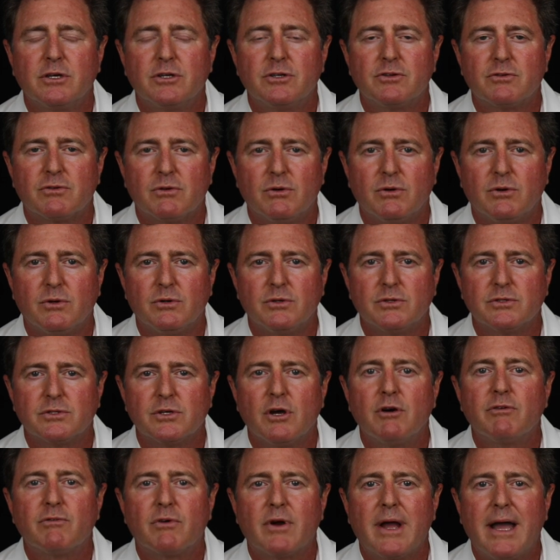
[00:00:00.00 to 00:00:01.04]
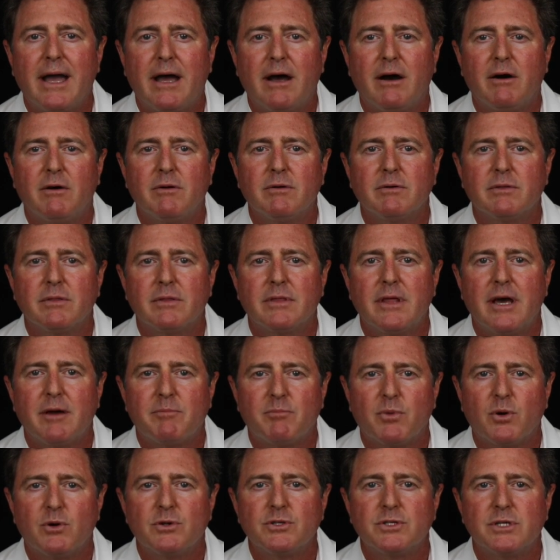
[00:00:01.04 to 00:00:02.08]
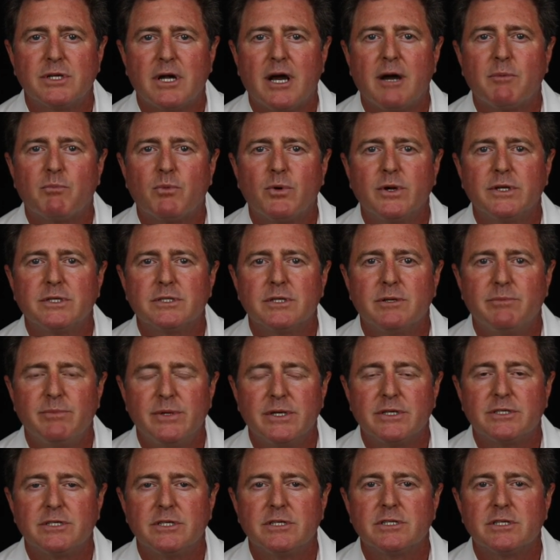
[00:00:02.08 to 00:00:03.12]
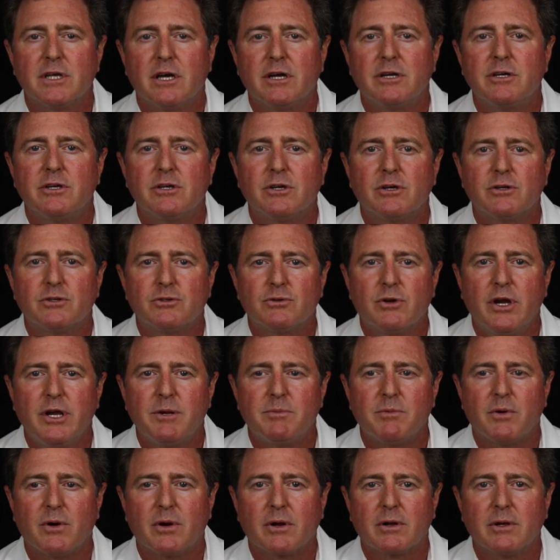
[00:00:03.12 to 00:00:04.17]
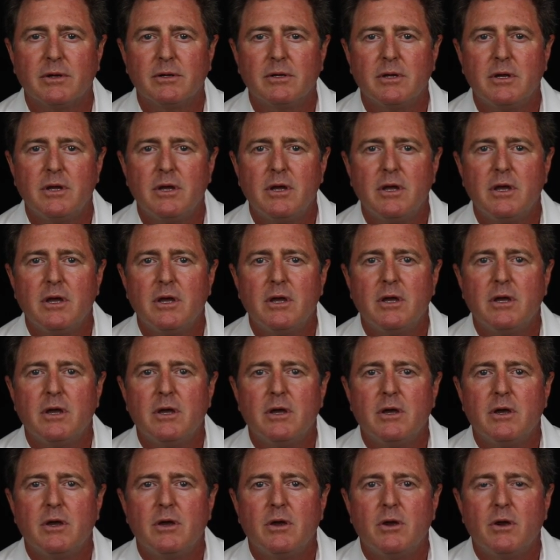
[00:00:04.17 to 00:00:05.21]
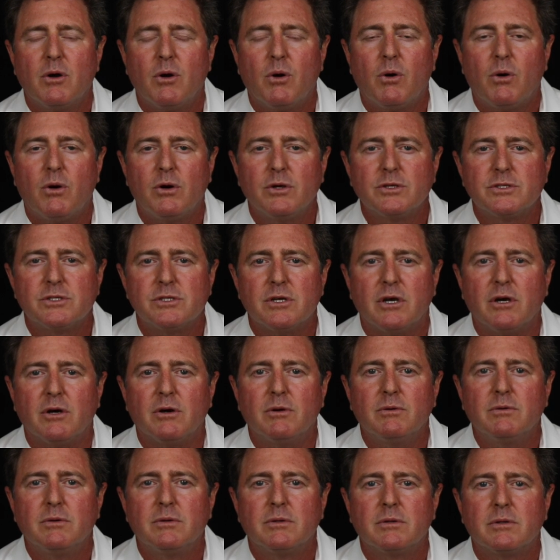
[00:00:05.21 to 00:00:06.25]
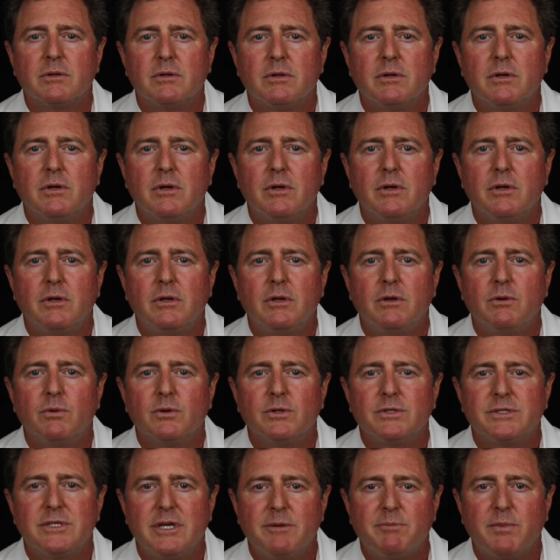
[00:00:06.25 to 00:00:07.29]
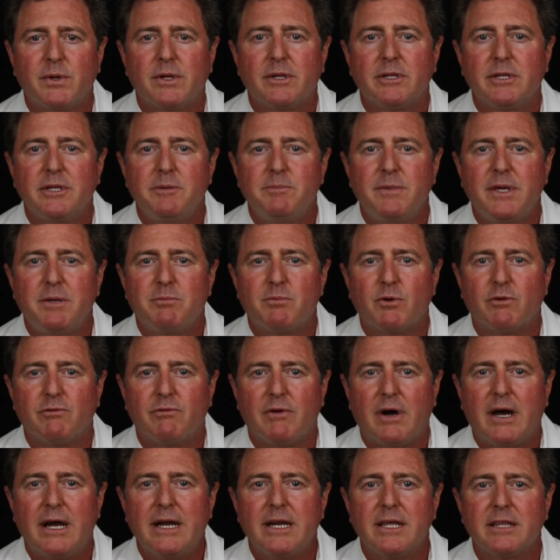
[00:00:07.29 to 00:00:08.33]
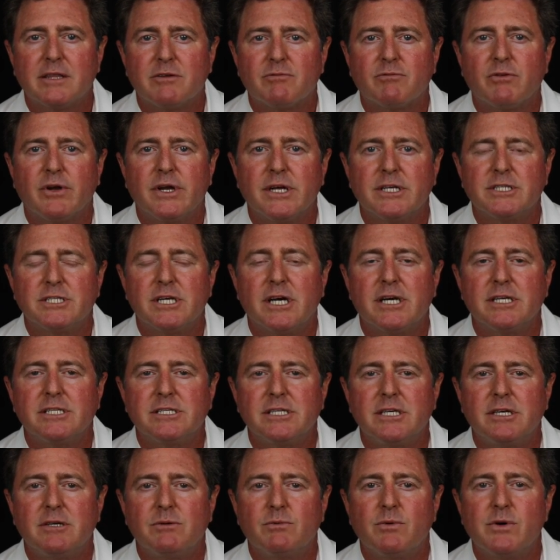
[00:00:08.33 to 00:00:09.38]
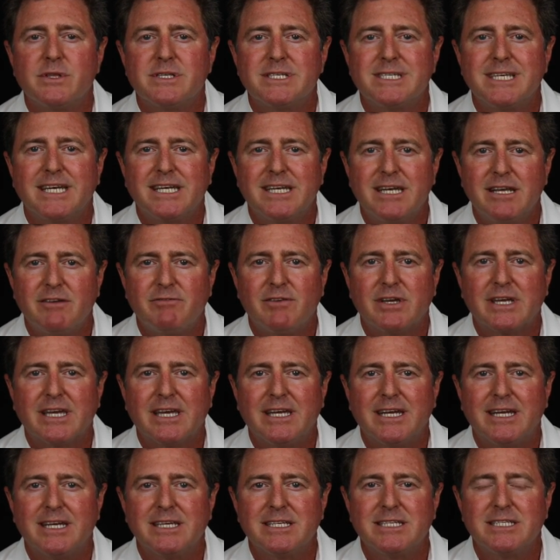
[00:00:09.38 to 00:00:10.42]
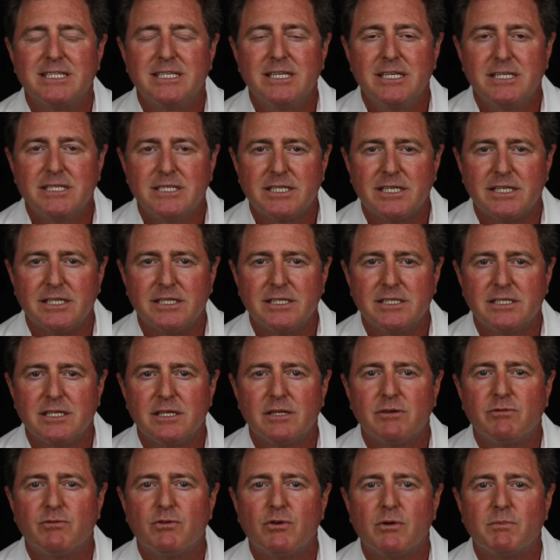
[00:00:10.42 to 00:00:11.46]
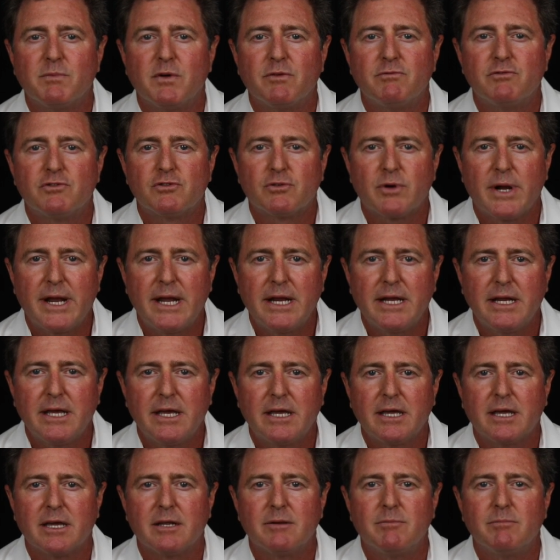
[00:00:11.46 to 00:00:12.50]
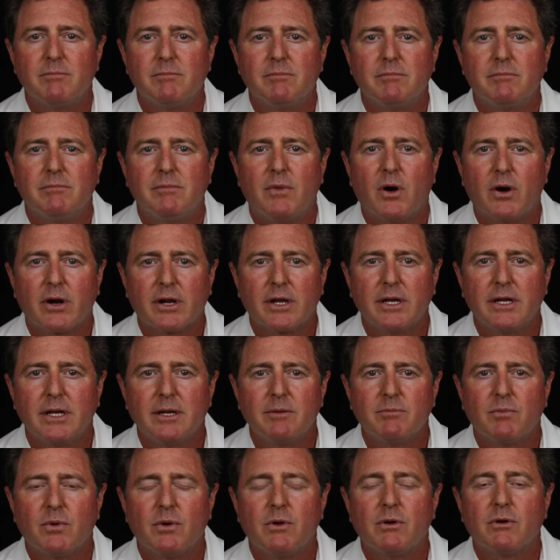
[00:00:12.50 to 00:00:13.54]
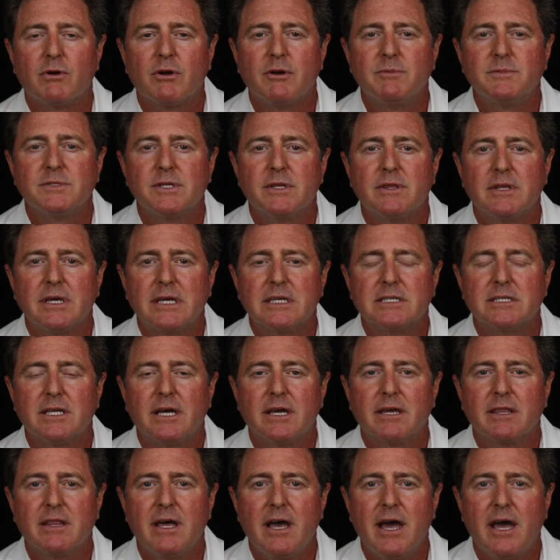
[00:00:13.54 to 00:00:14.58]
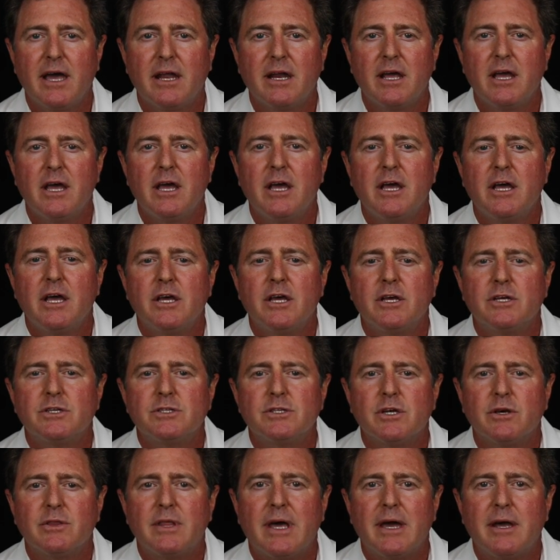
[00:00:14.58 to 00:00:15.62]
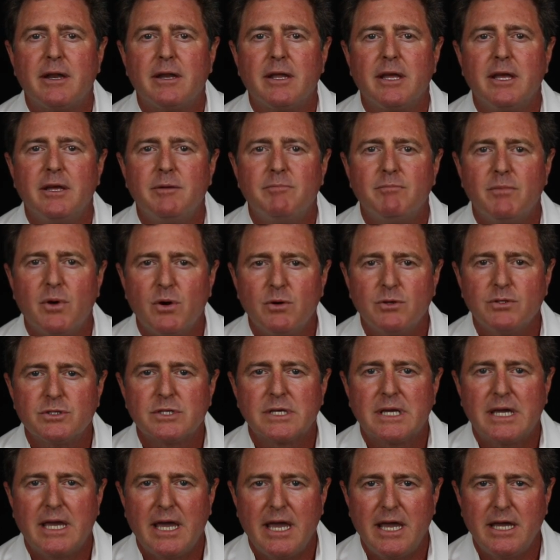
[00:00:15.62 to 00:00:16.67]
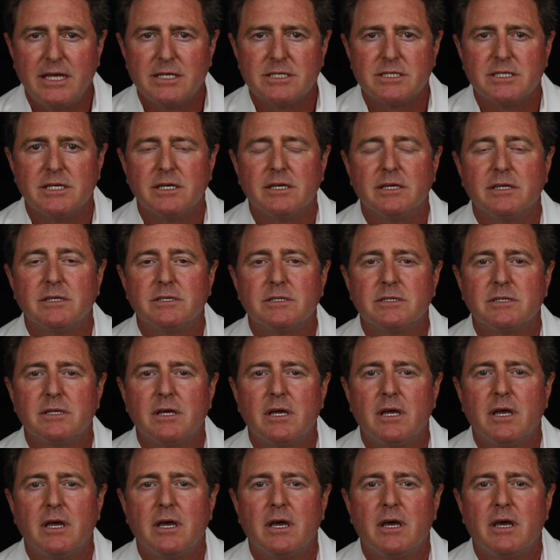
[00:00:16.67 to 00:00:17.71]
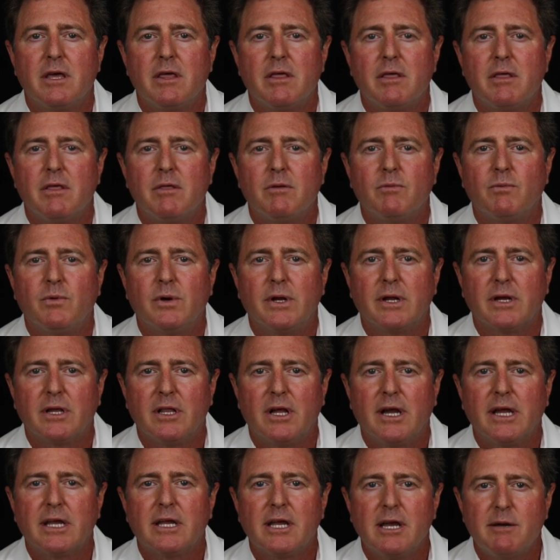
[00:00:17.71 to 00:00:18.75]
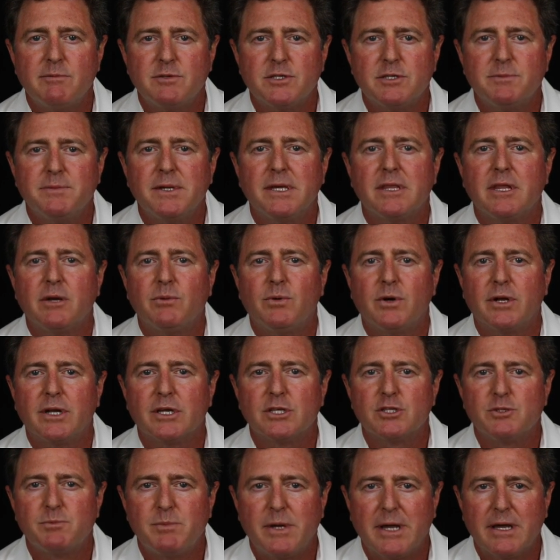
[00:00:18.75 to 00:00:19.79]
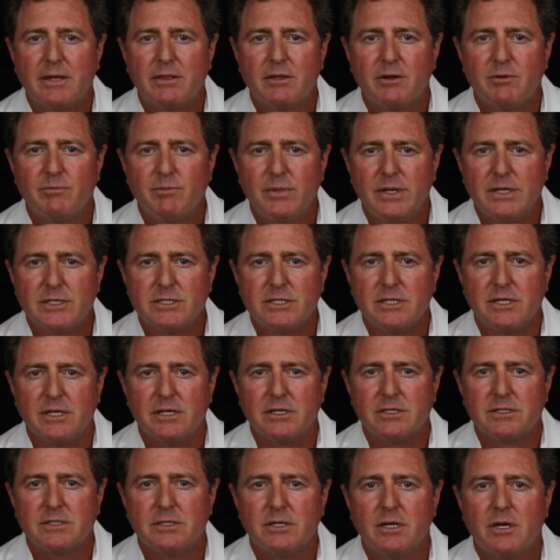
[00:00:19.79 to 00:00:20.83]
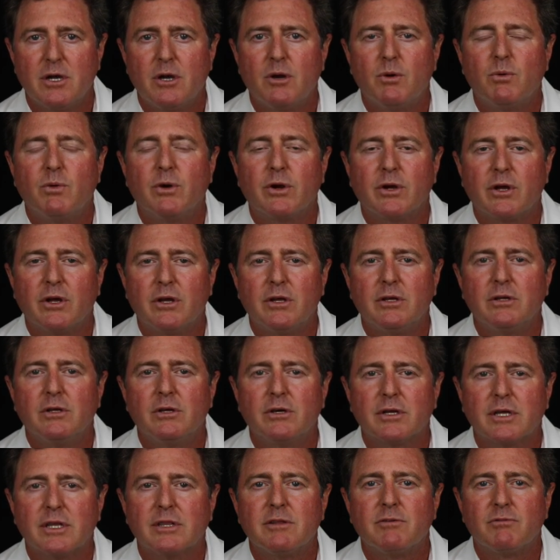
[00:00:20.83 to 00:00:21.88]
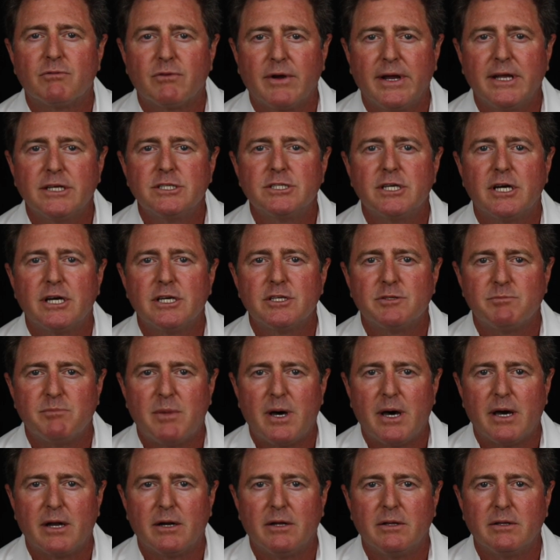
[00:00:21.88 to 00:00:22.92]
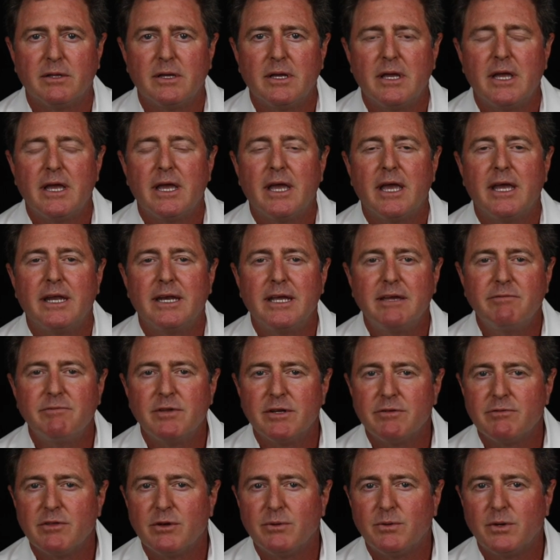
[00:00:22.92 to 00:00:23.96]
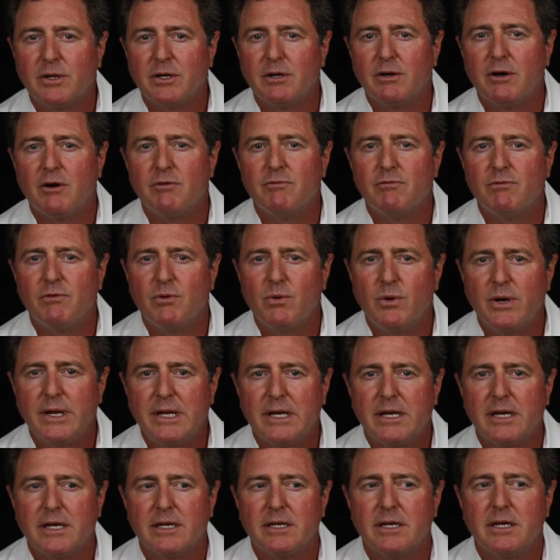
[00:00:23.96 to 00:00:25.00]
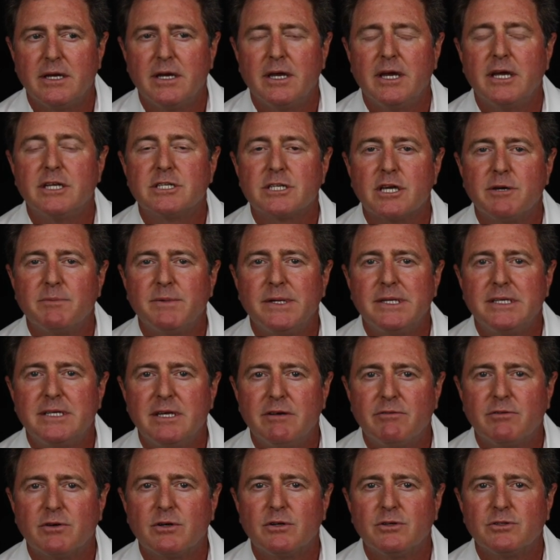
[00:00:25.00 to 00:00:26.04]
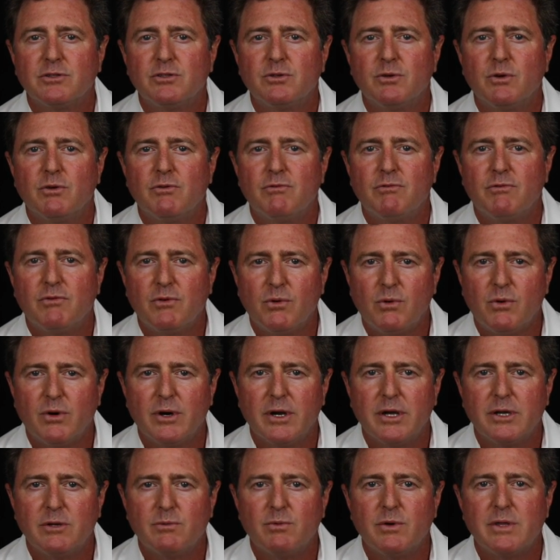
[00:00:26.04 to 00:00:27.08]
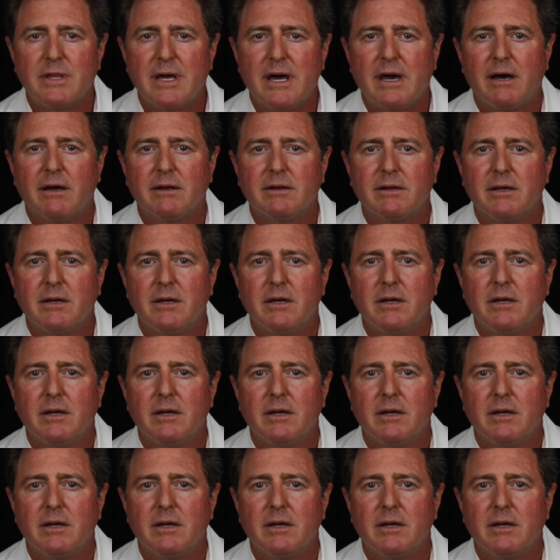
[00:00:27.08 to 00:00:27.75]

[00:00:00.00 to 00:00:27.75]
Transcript: controls over how that person operates the business under your trademark. Also, you will typically be providing the franchisee with significant assistance in the form of training and marketing programs and things like that, so that in most cases, when a client comes to me and they want to expand their business, we're going to look at the franchise model. And even if they want to avoid it, it's going to be difficult to avoid without